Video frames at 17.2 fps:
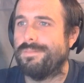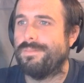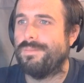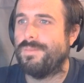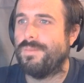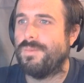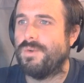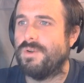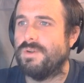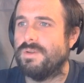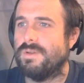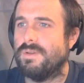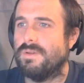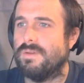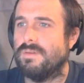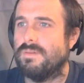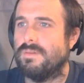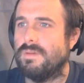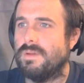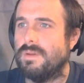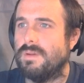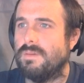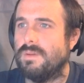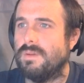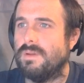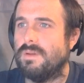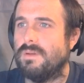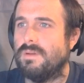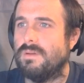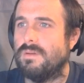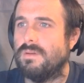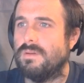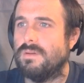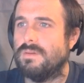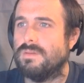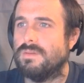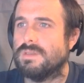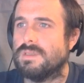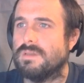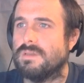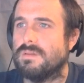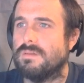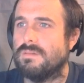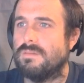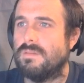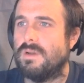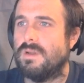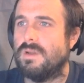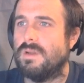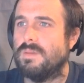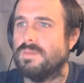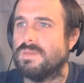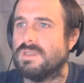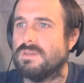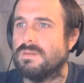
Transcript: Where'd she go? There we go. Host ROMs.